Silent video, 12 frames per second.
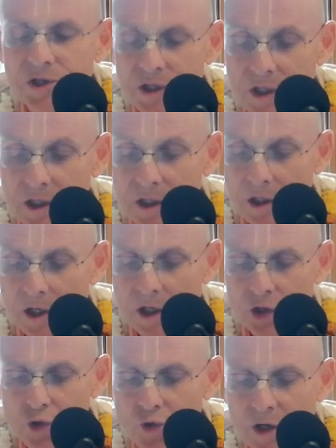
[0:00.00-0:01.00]
mercy
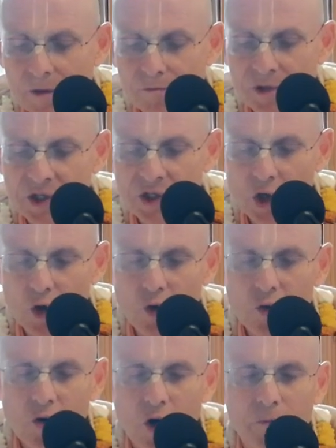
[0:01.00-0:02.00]
you can
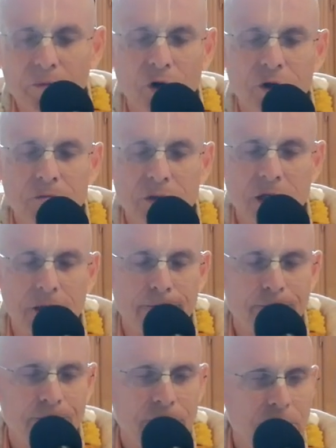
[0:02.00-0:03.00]
bestow upon
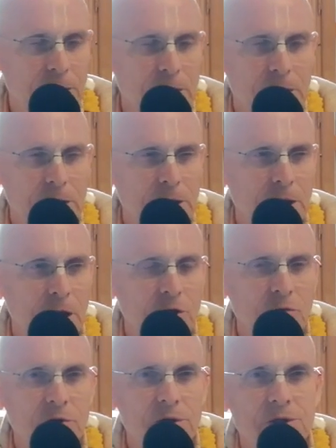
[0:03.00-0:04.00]
me. In
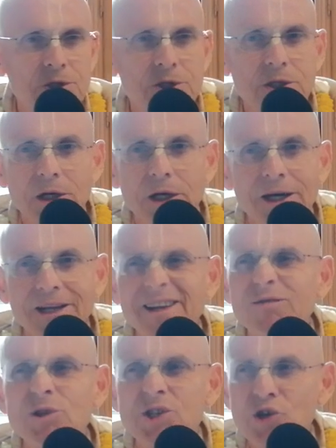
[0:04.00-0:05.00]
other words,
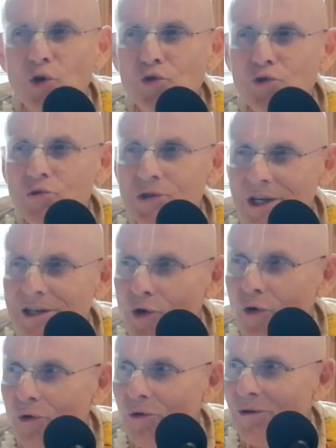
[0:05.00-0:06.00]
there was no news at